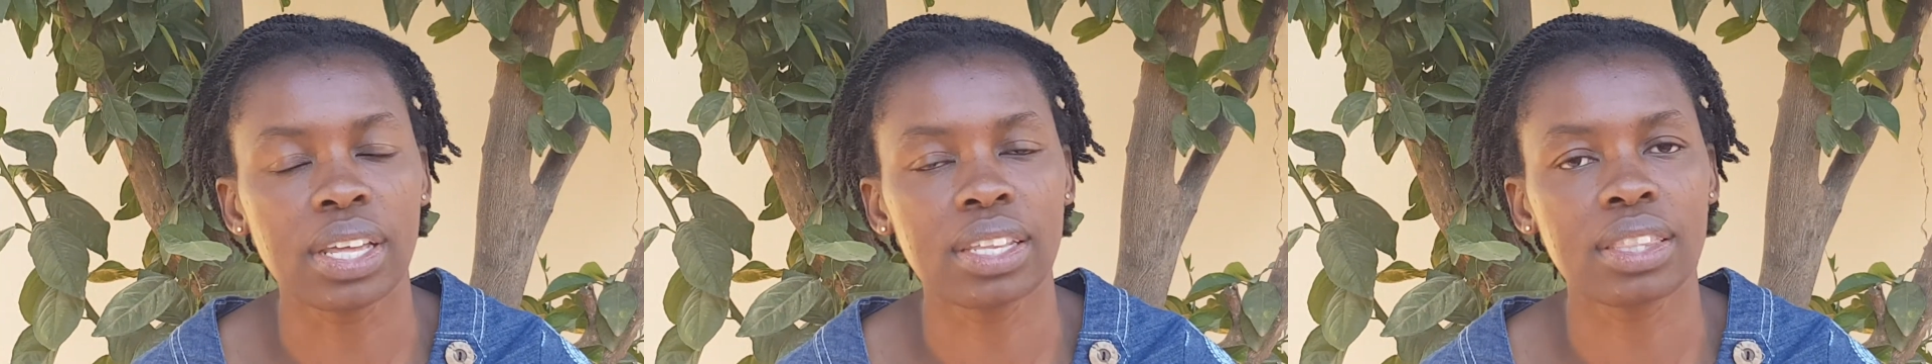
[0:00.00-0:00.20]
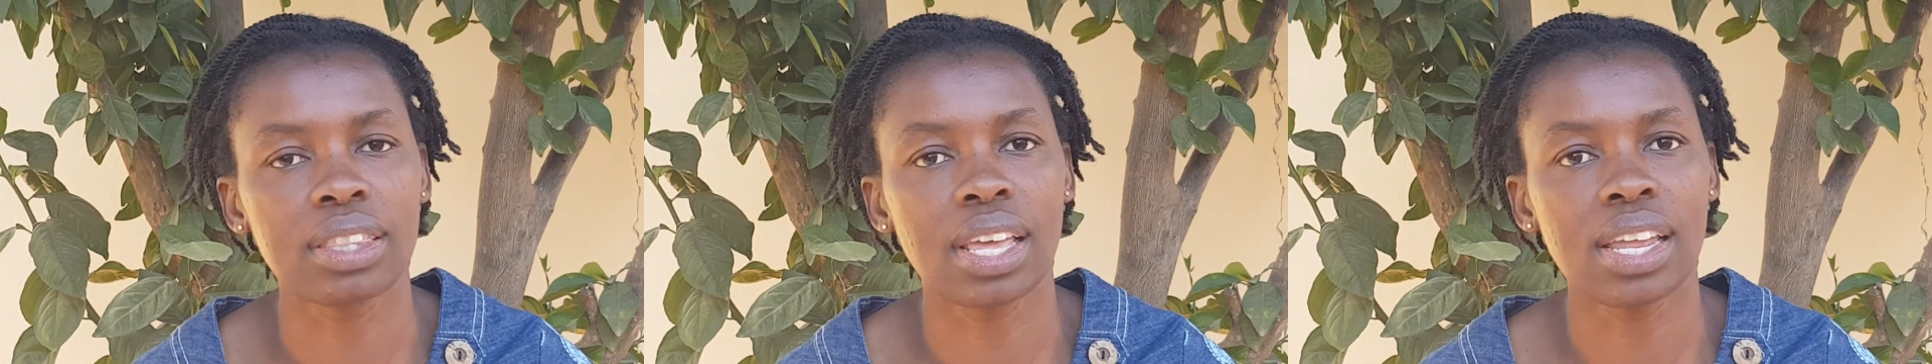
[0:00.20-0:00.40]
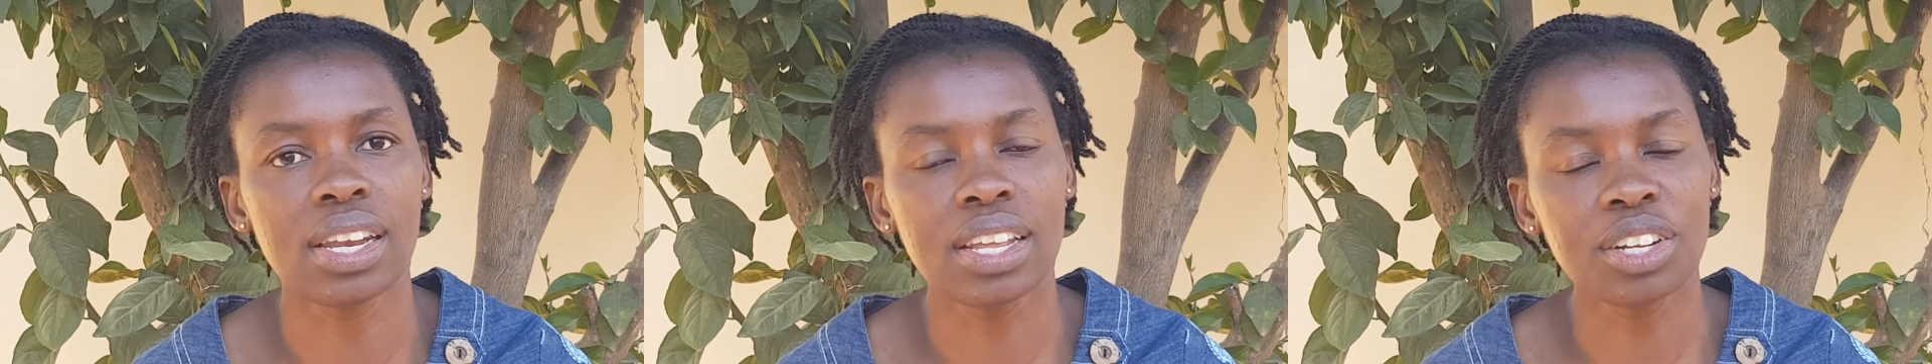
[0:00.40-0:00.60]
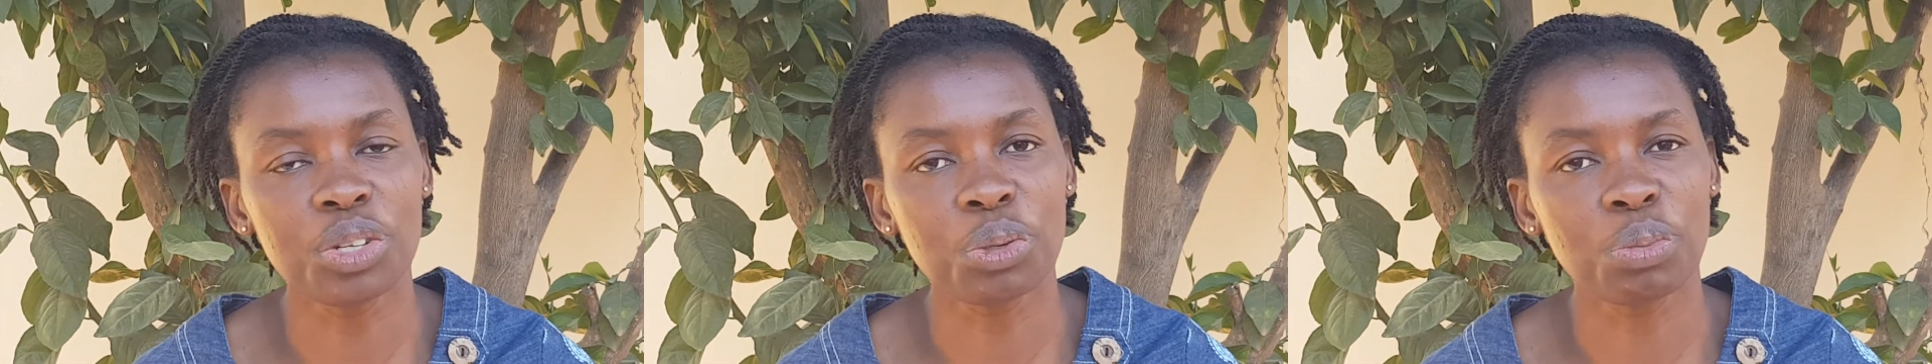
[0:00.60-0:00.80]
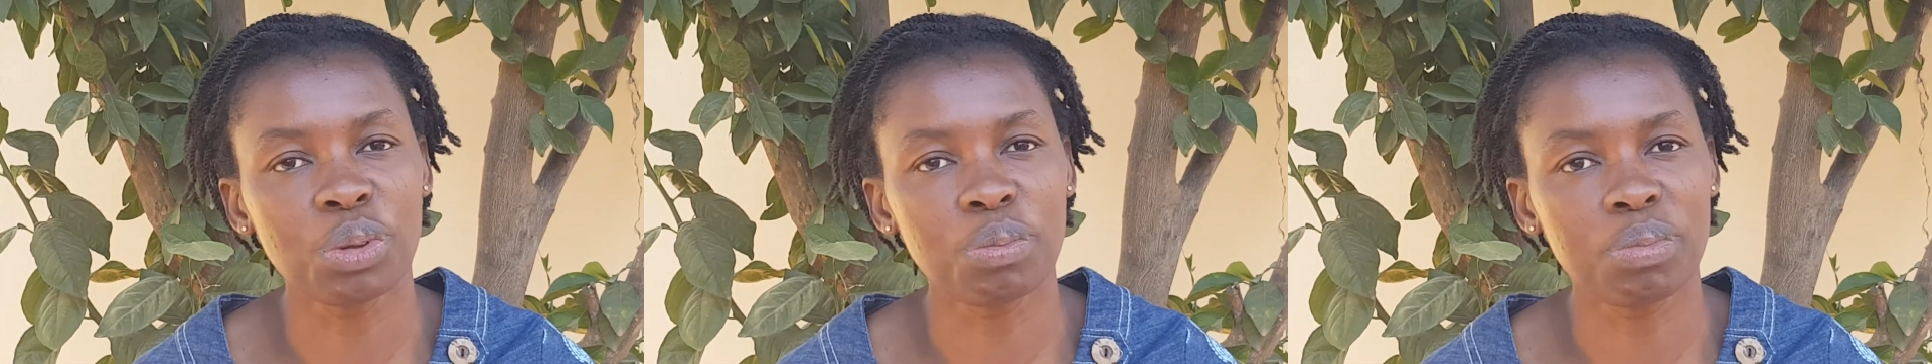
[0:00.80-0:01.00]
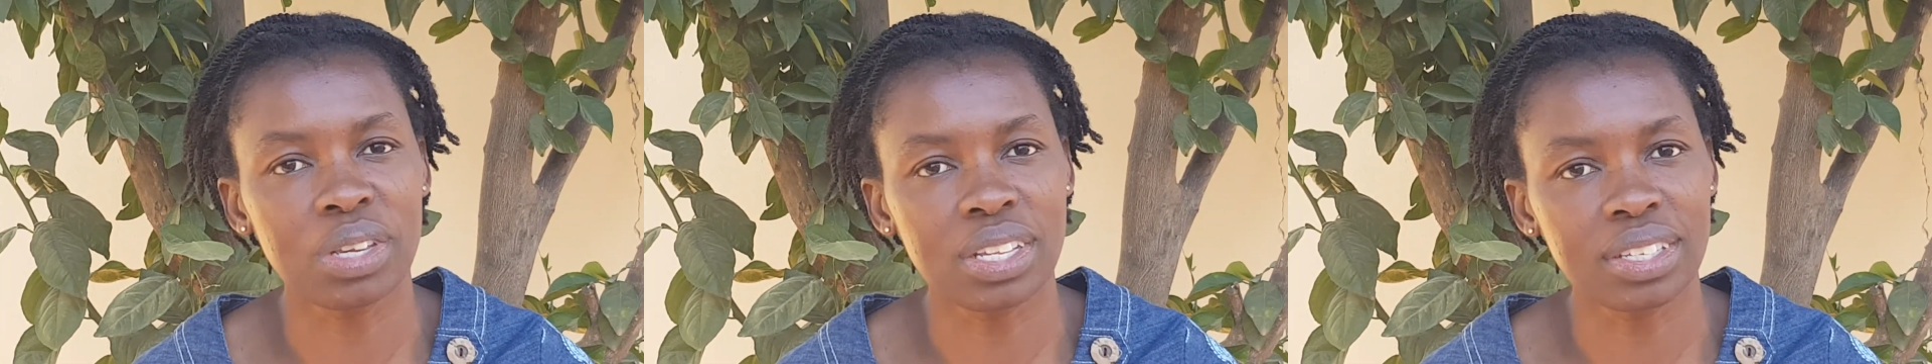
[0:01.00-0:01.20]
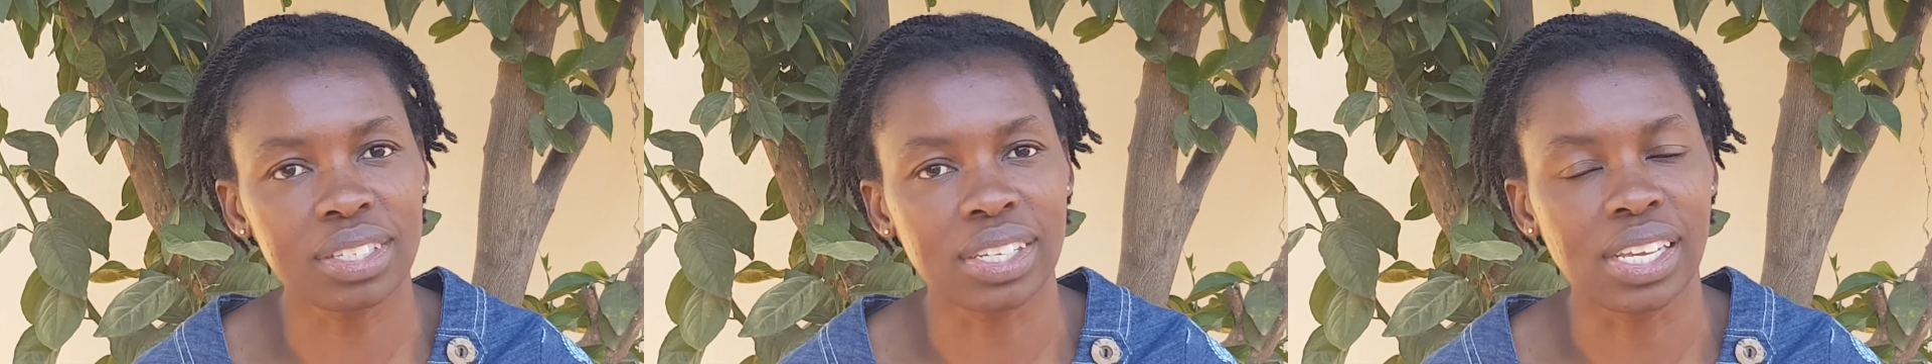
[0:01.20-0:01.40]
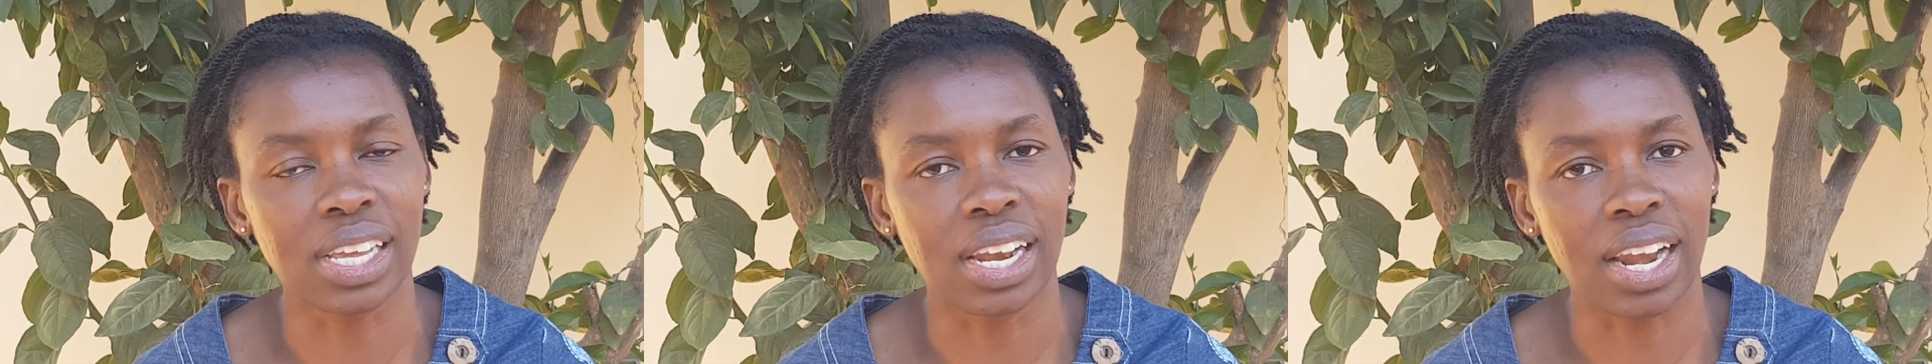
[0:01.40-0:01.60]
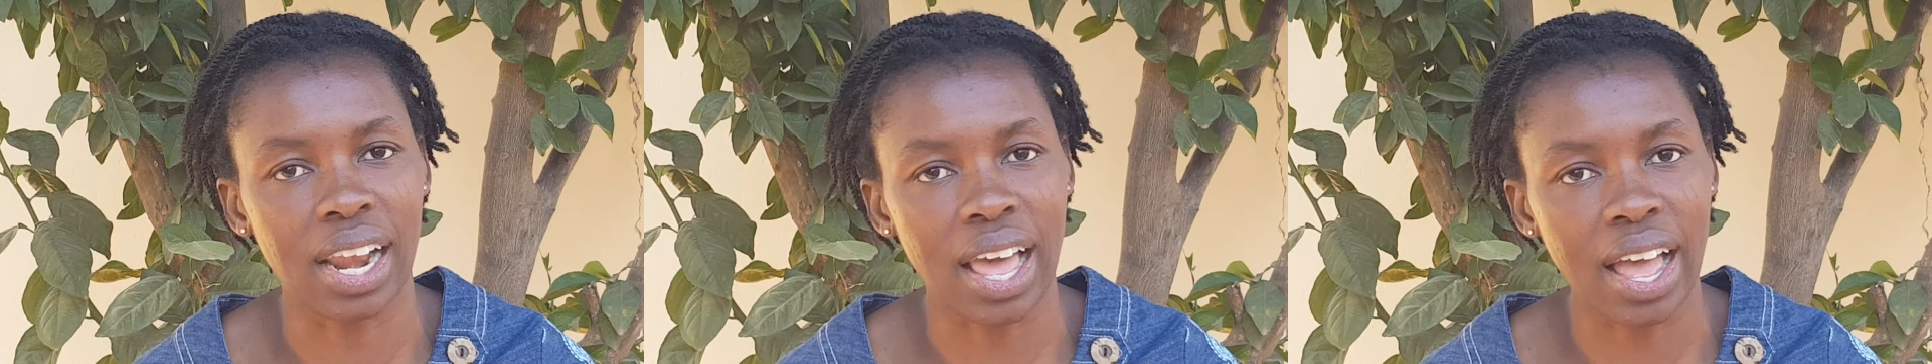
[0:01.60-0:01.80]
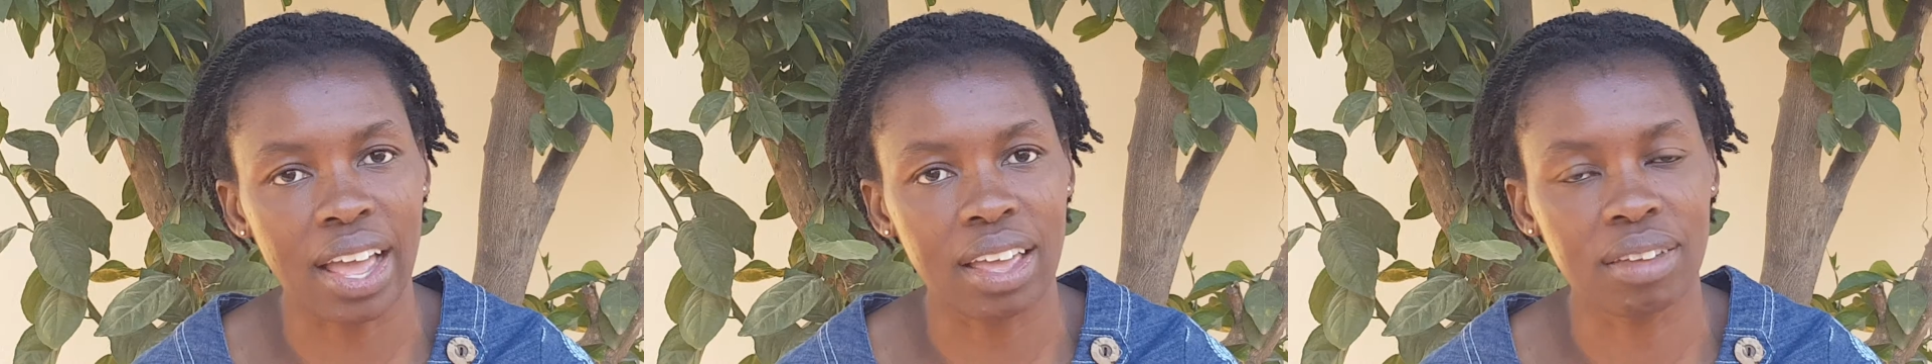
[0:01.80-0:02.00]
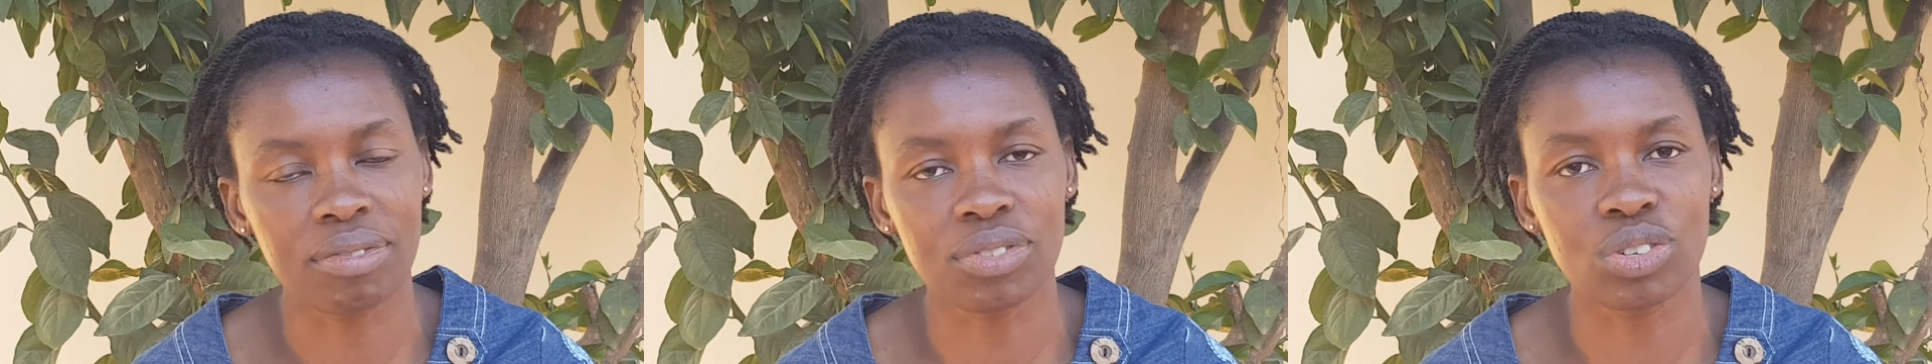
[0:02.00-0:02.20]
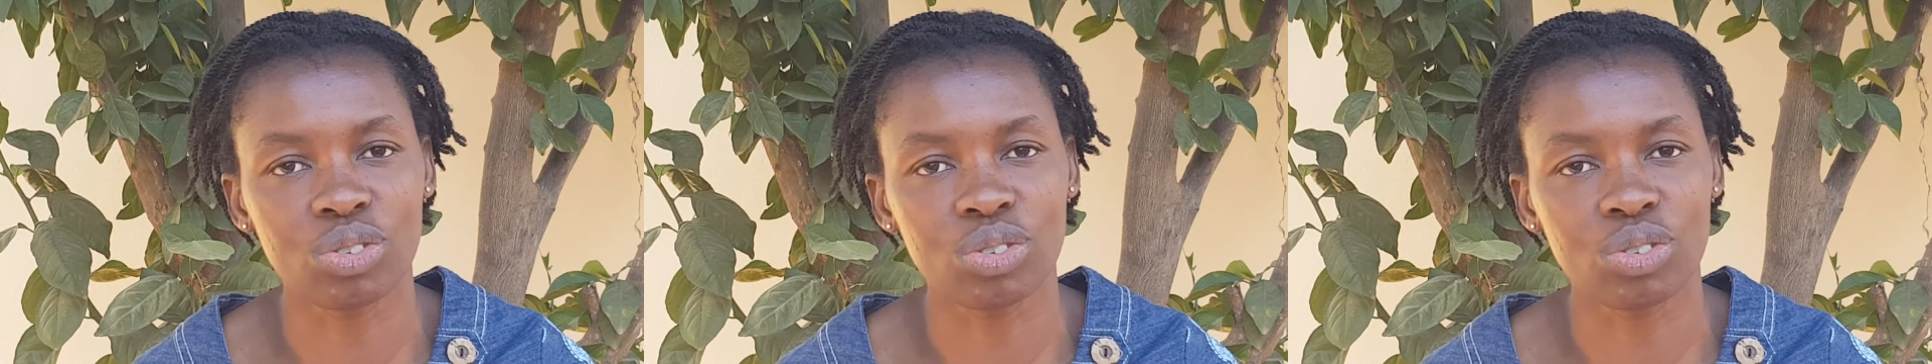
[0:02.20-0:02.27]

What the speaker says: that they need to be busy in life